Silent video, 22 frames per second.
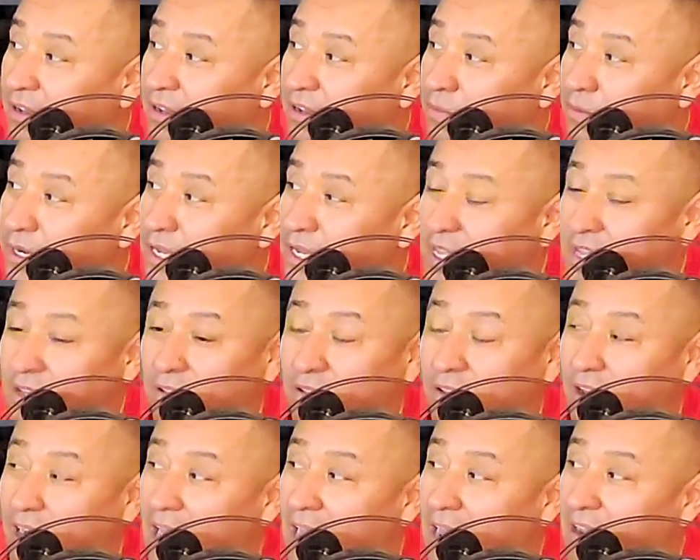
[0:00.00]
when he killed
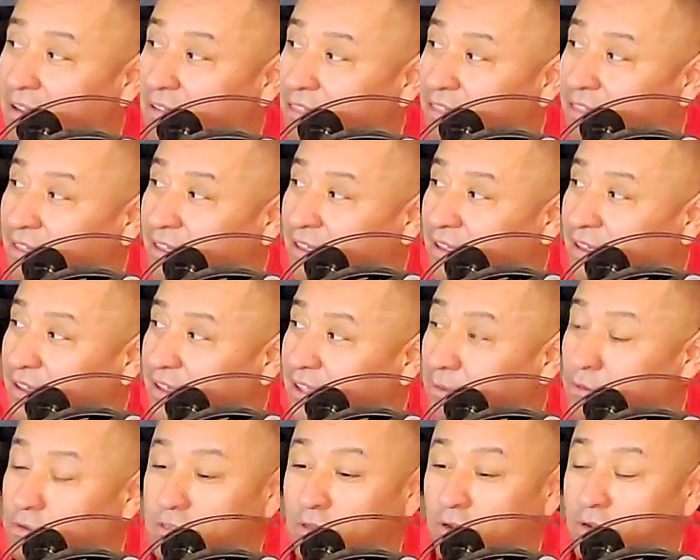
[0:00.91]
Goliath.
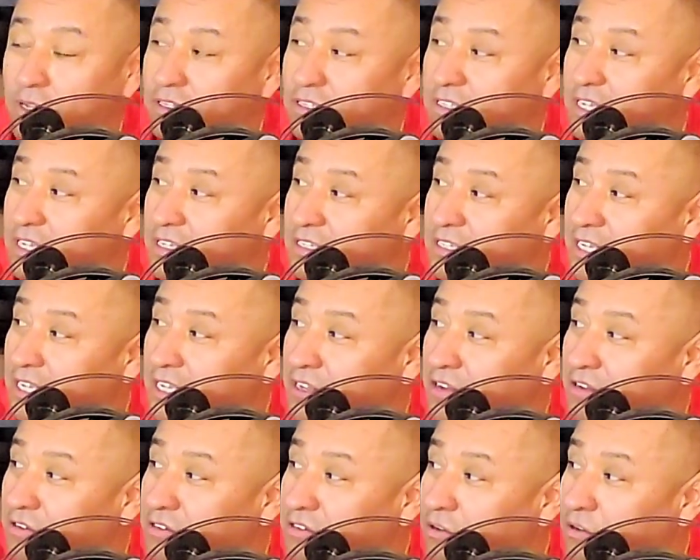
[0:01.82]
He was only 16
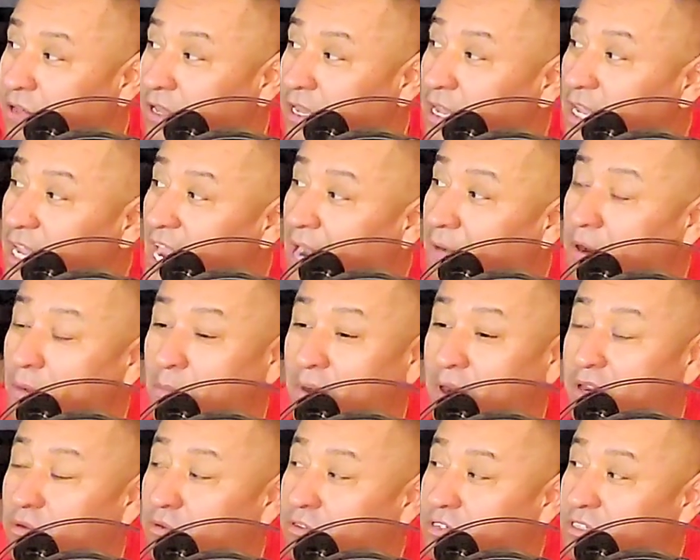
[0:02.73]
years old.
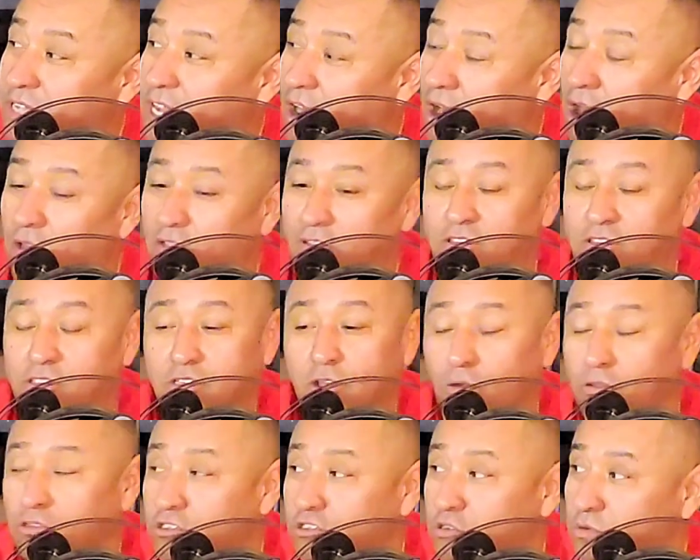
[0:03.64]
Everybody was scared. All the
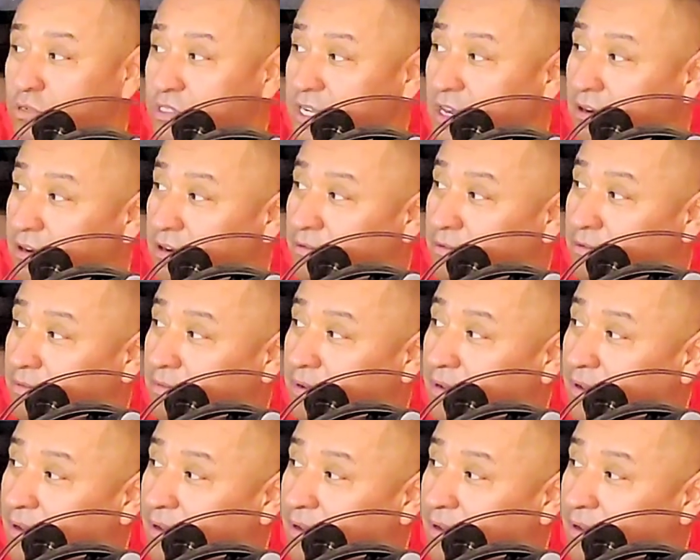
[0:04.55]
soldiers were scared of him.